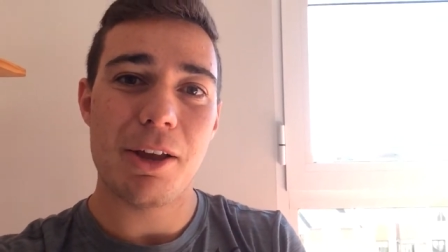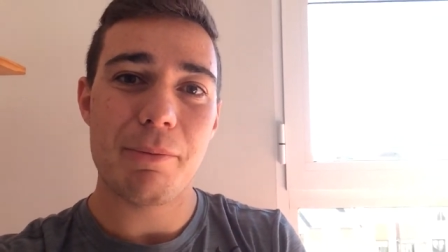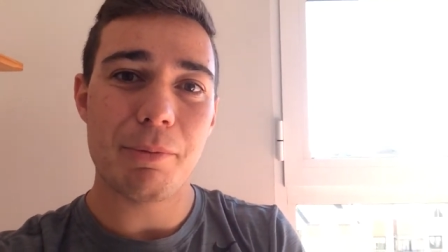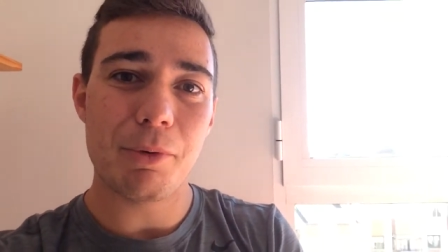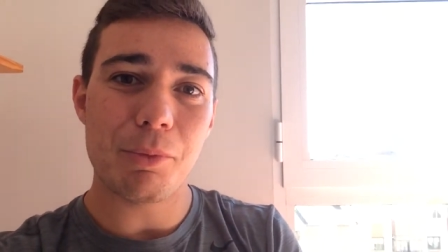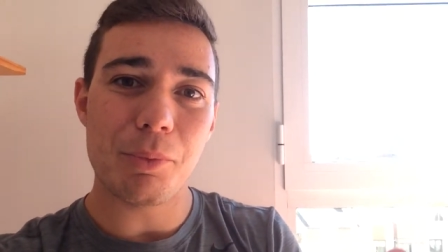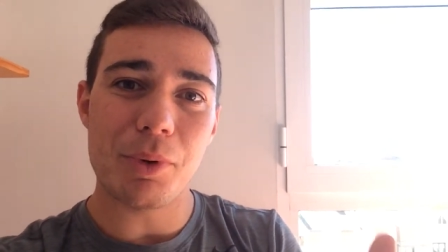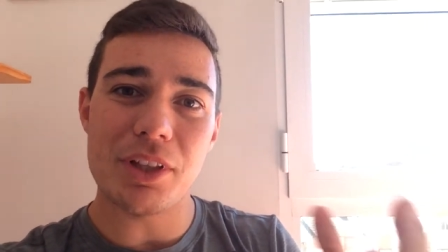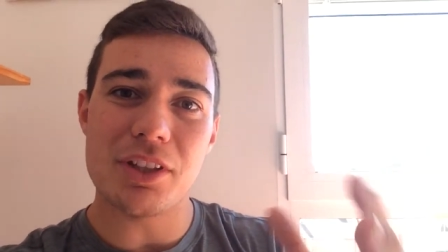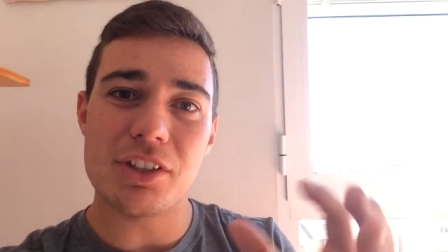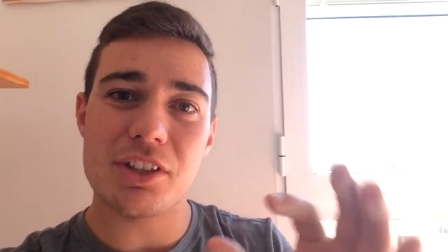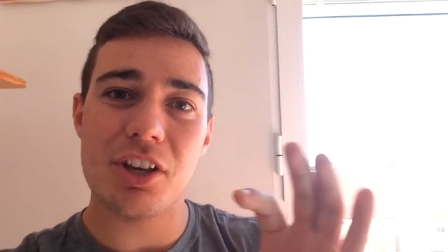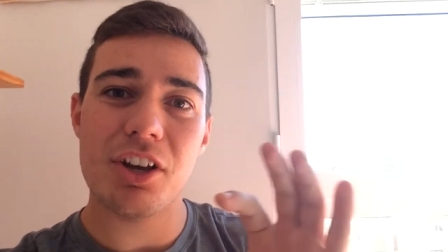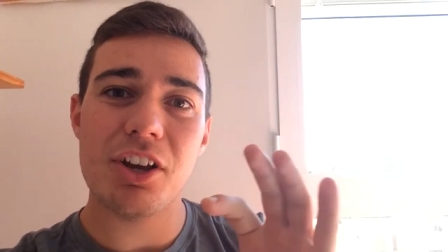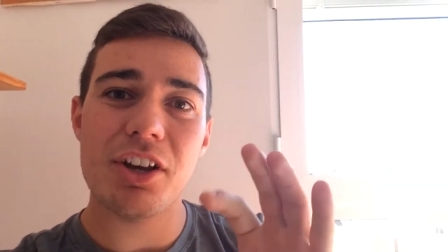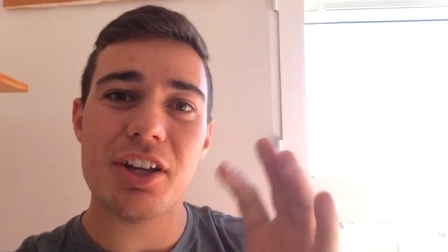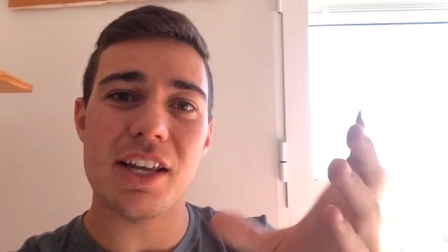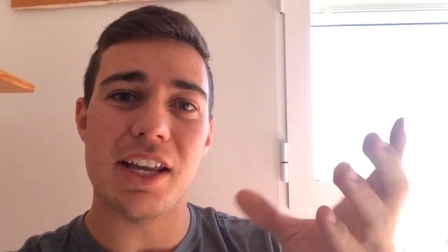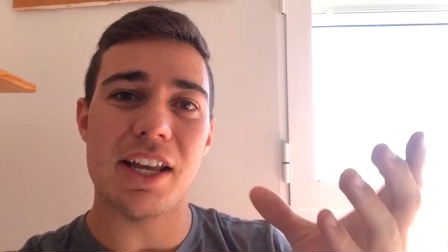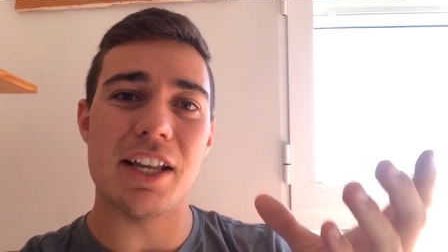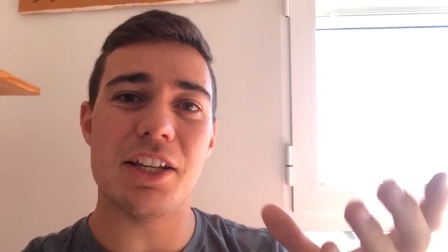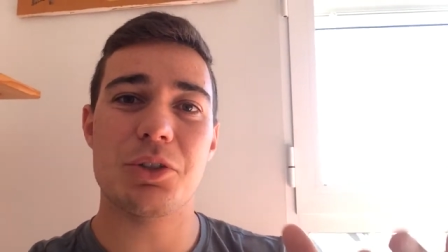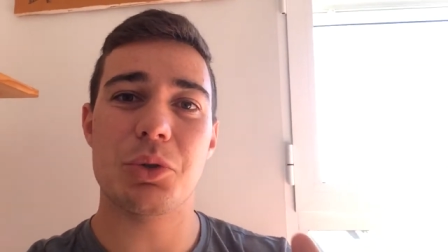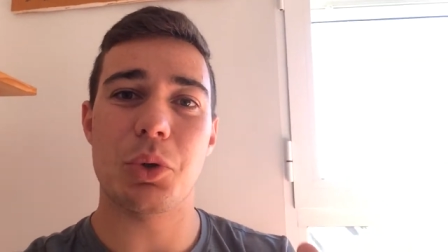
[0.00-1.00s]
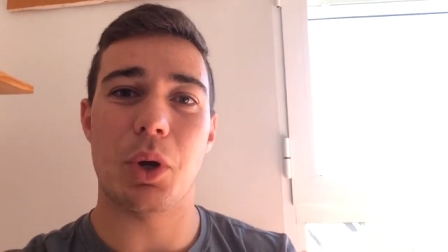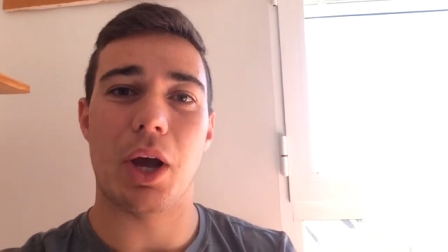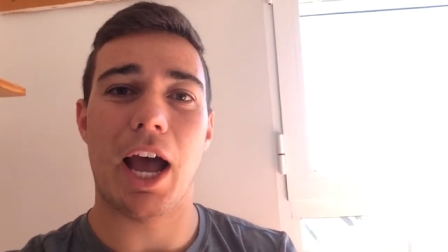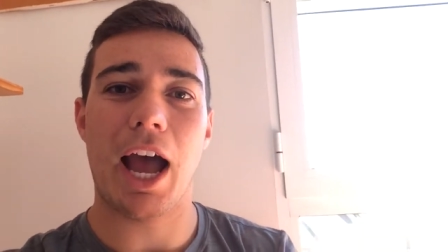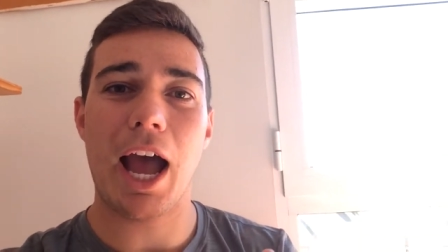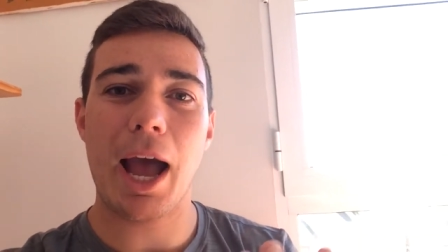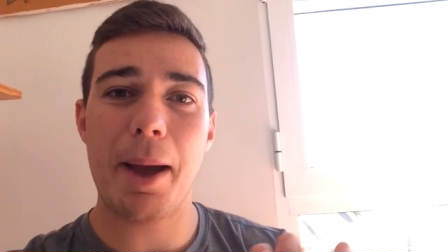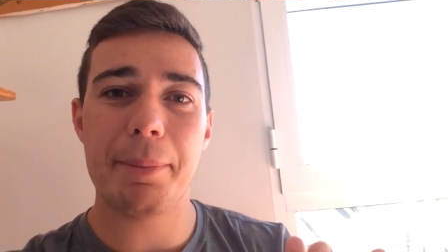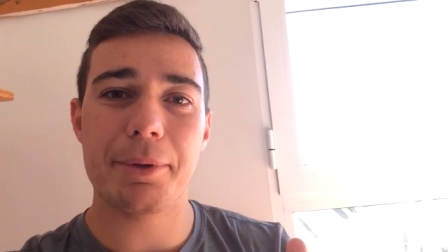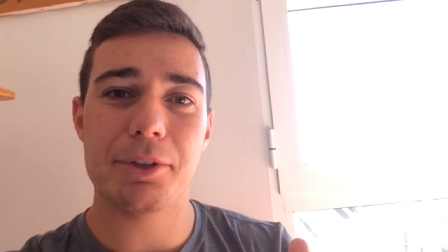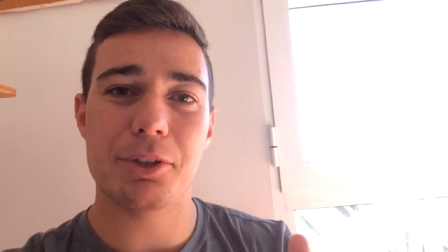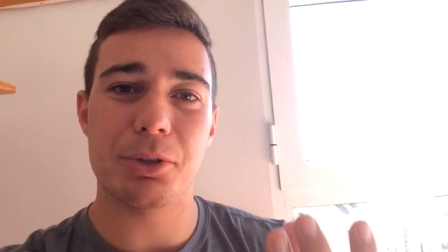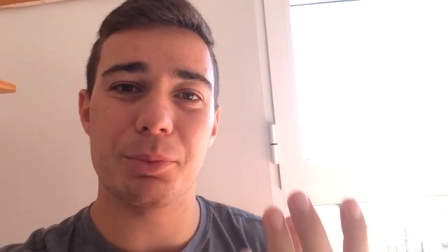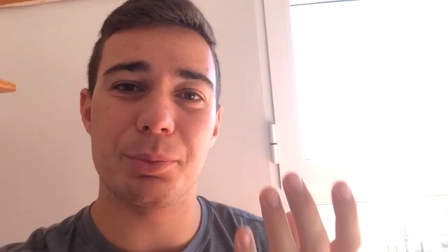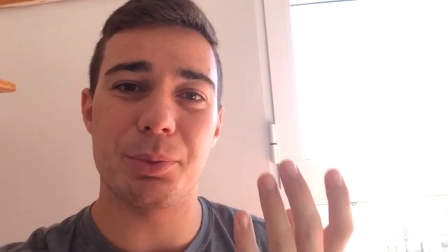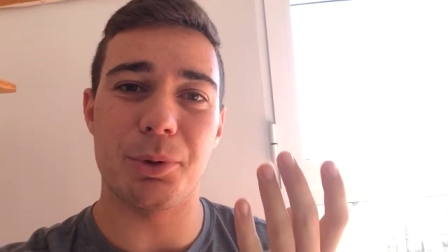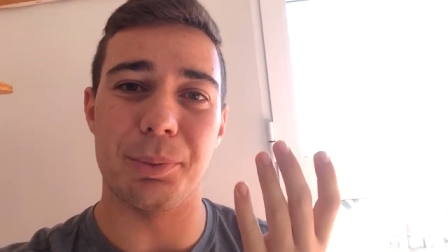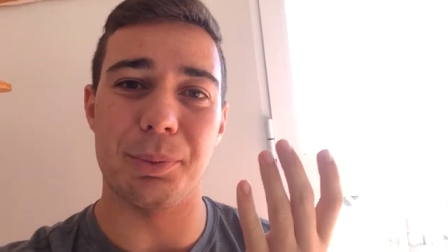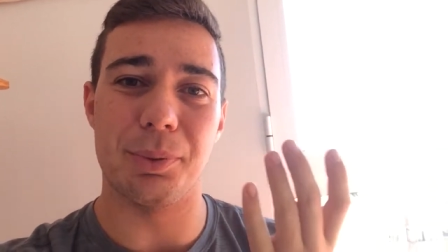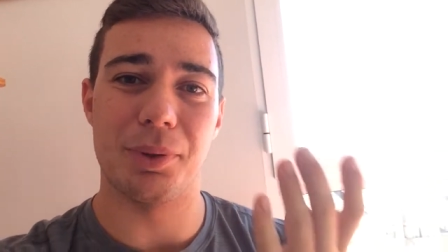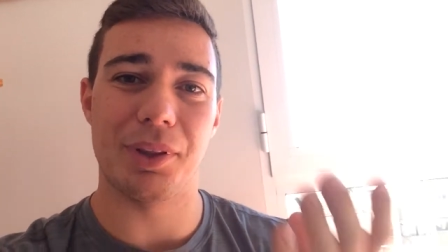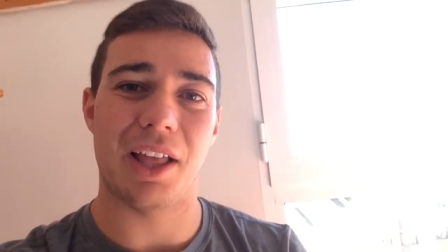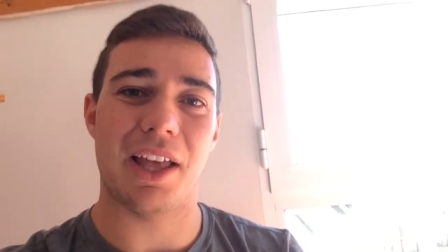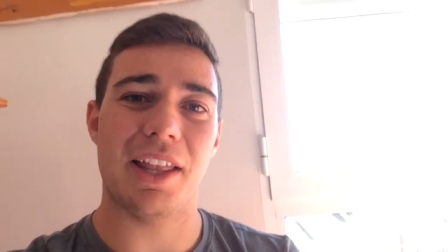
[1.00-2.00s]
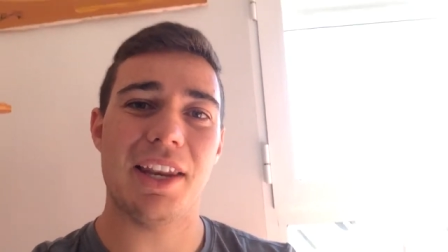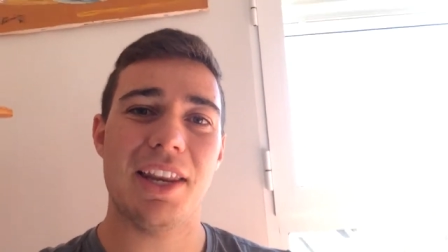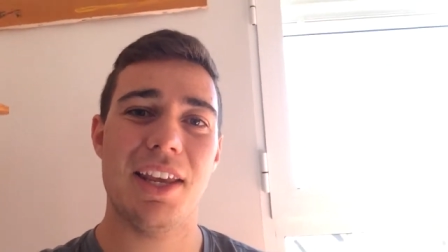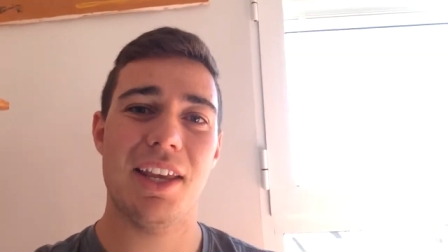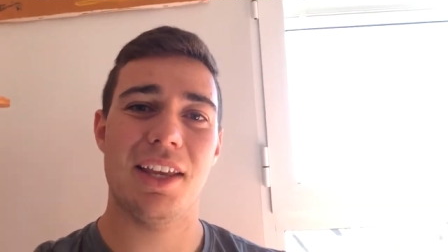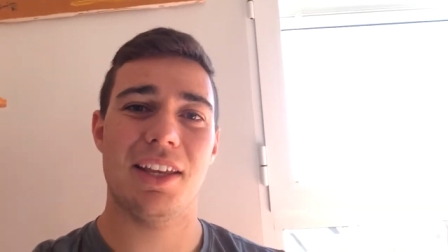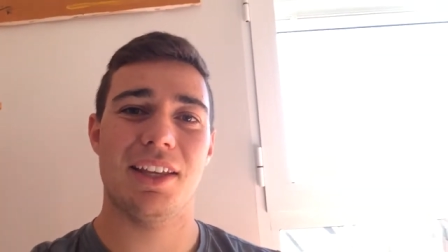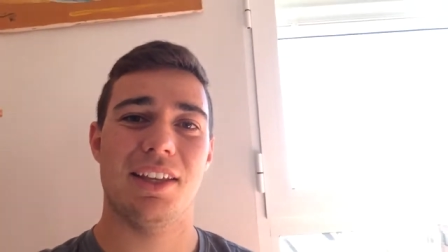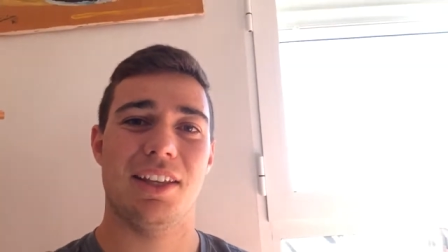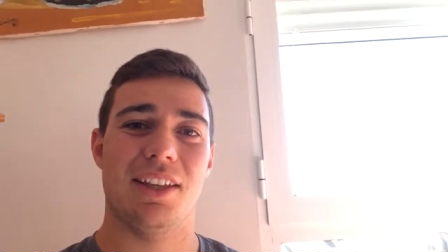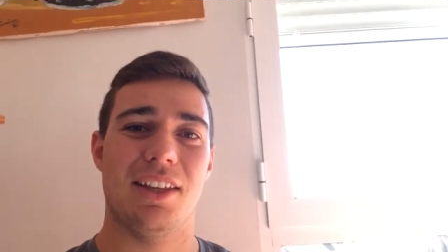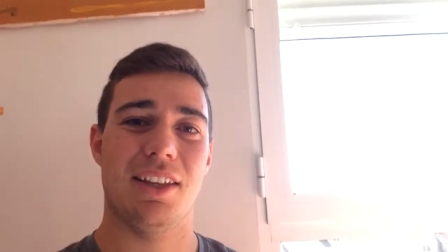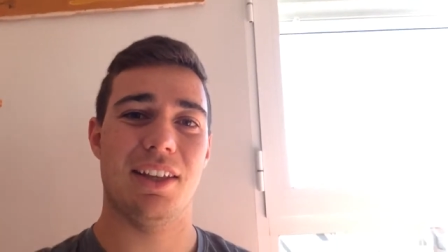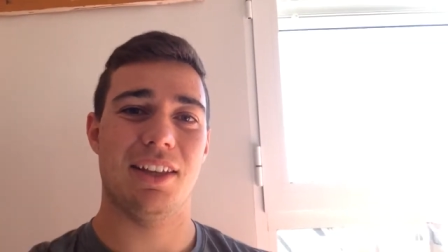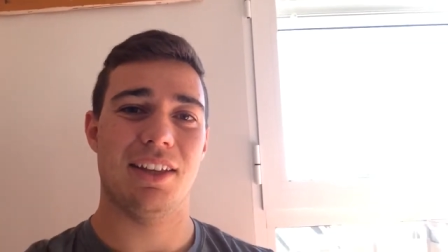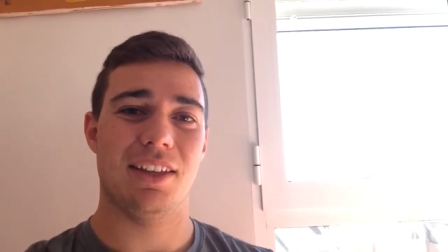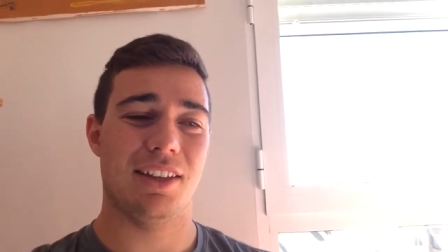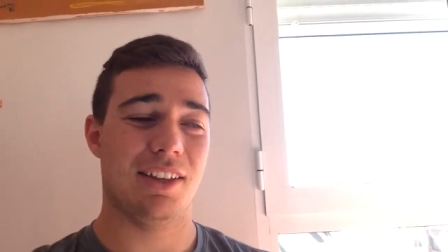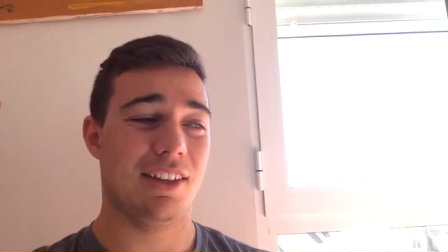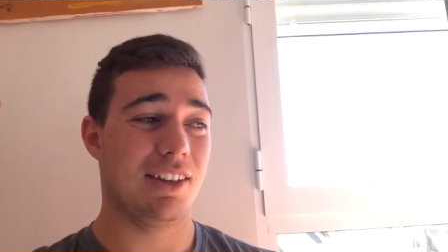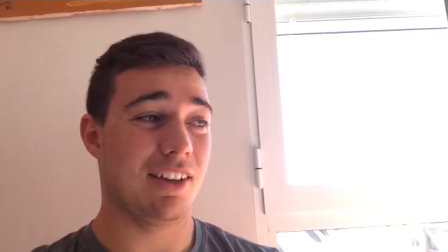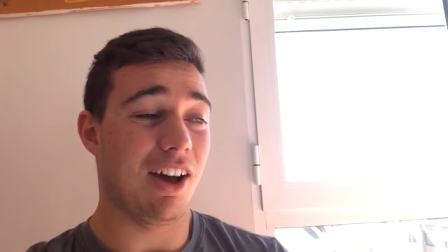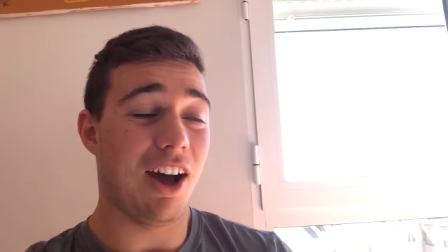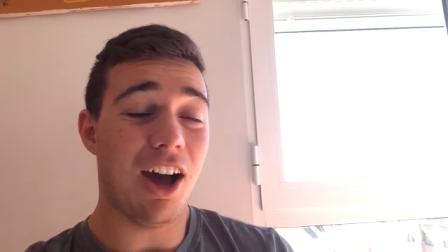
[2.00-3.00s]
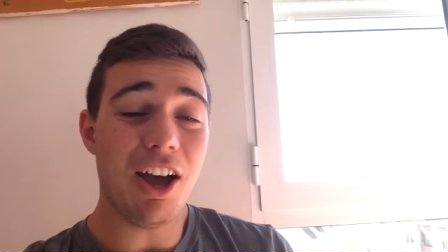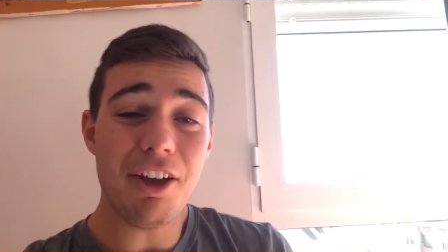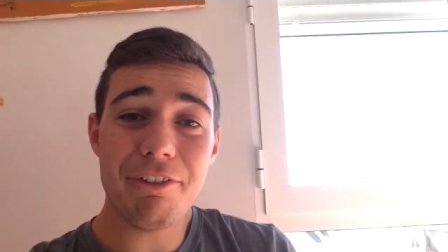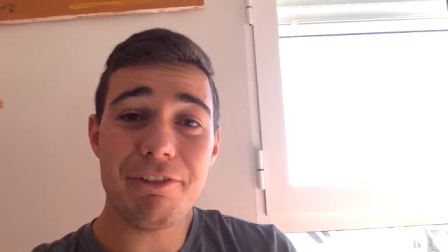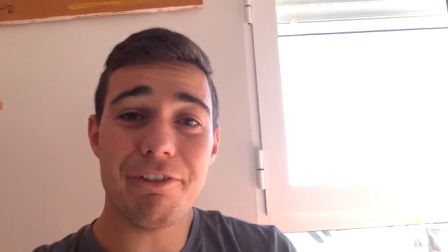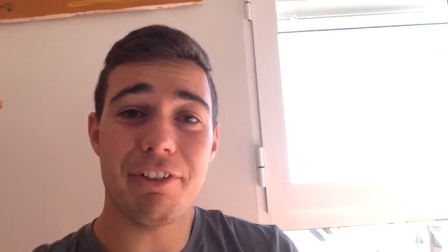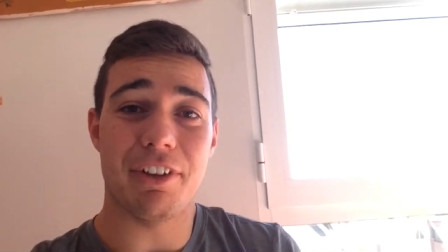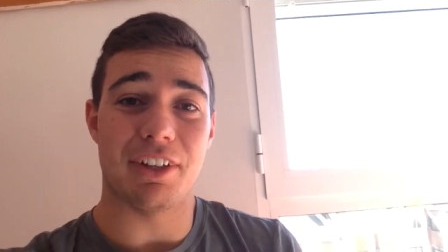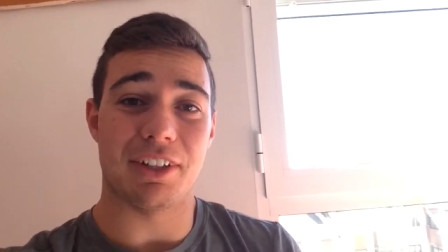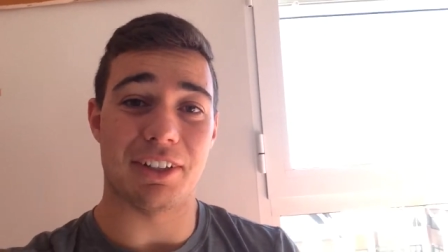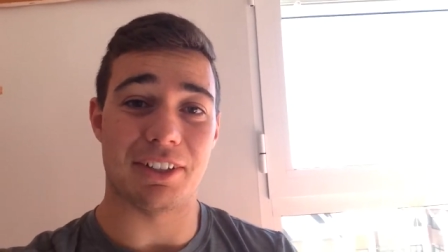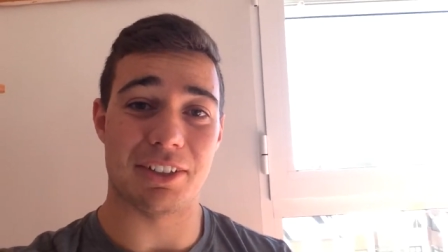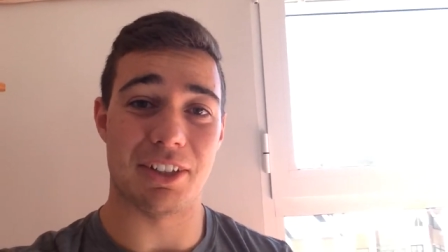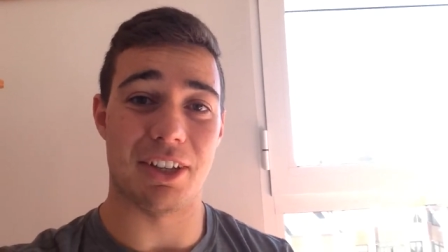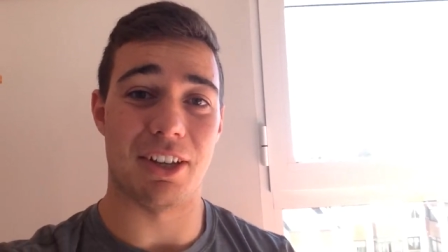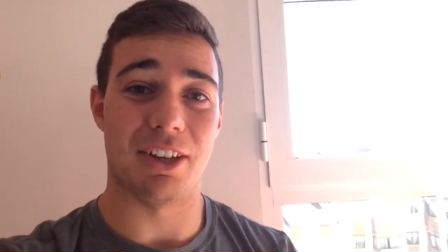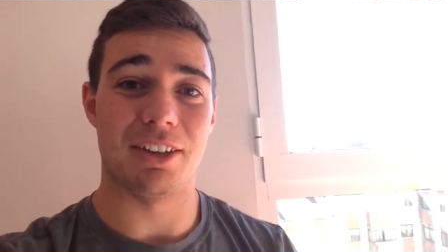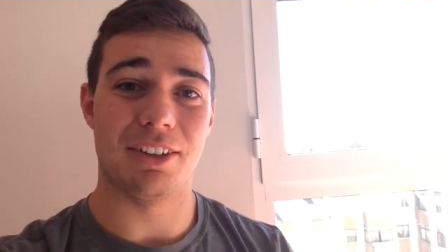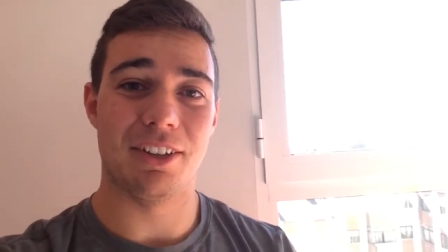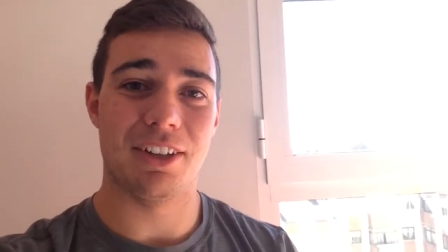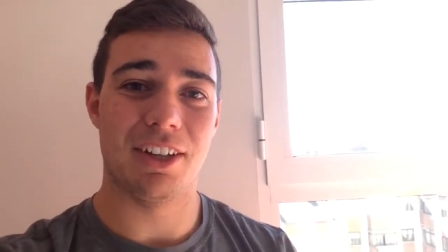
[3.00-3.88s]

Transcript: but we turn it into a habitable planet? I think so.